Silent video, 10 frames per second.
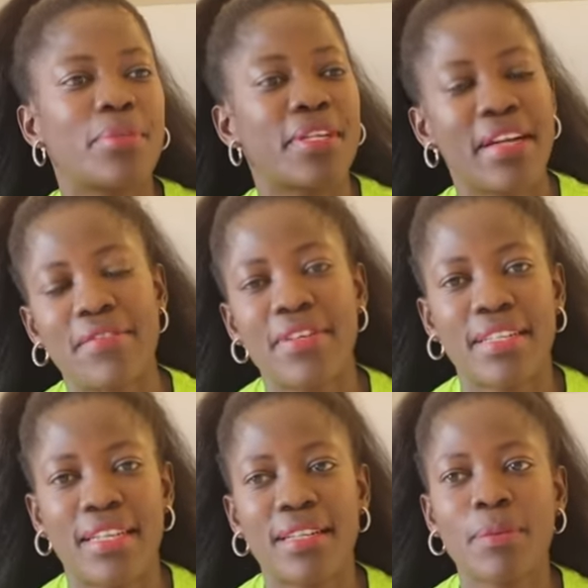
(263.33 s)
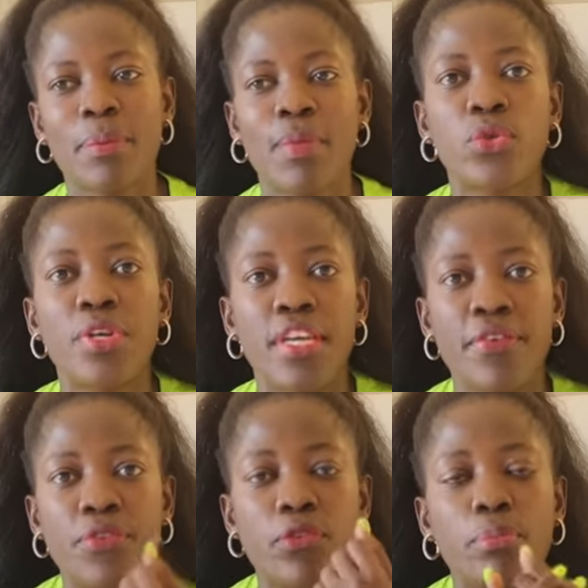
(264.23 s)
recovering, so
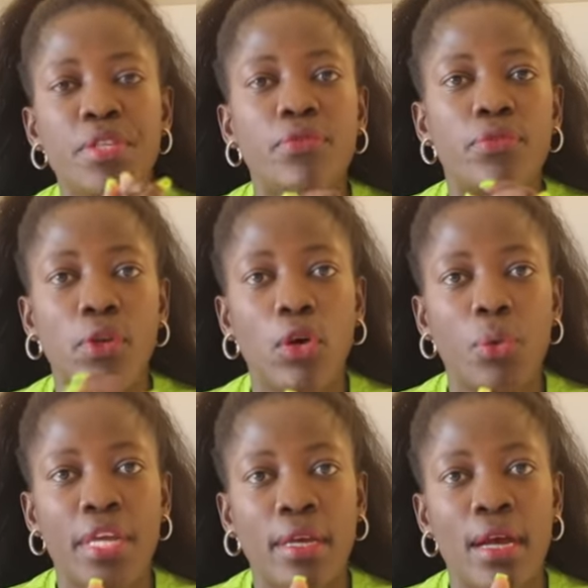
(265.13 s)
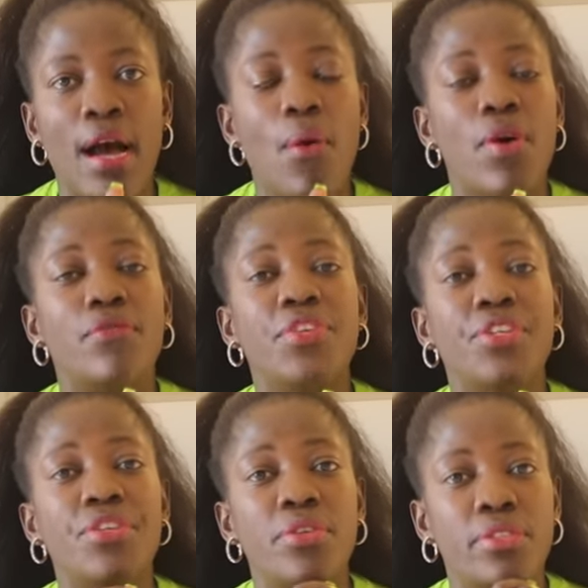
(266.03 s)
if you've been following our
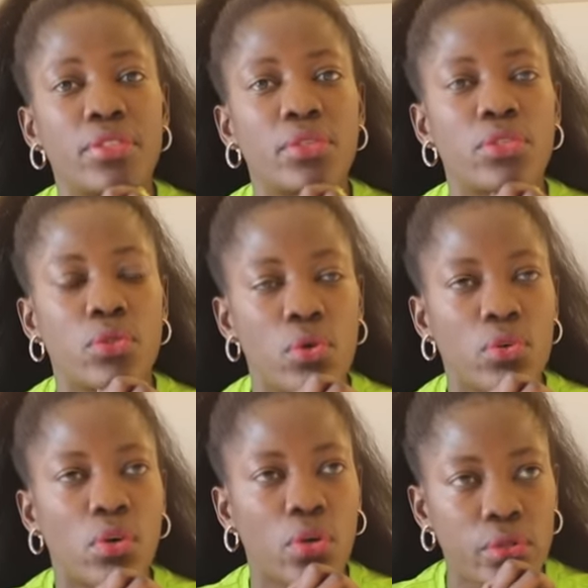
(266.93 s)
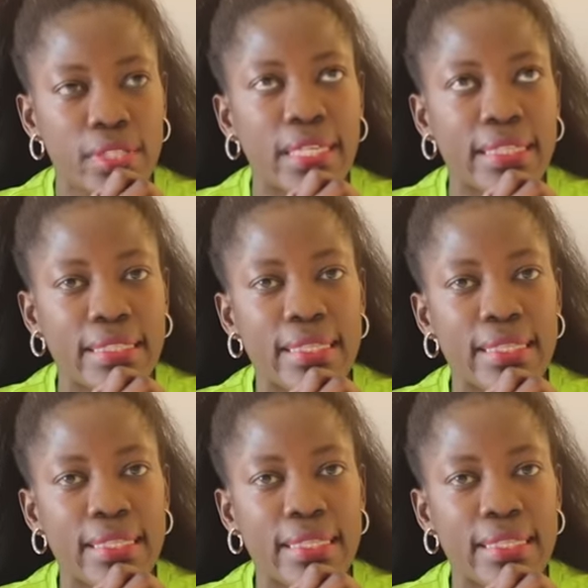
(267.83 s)
videos so closely,